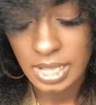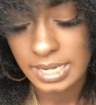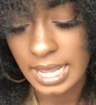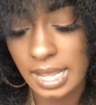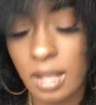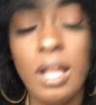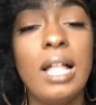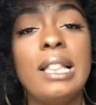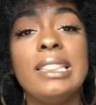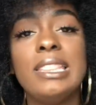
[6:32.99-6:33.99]
Now,
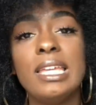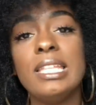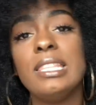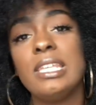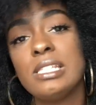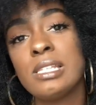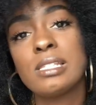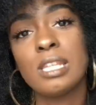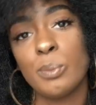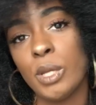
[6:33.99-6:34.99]
this is
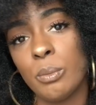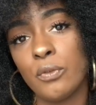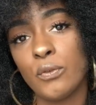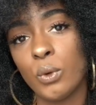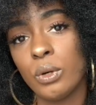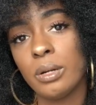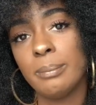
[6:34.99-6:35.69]
tip number 4,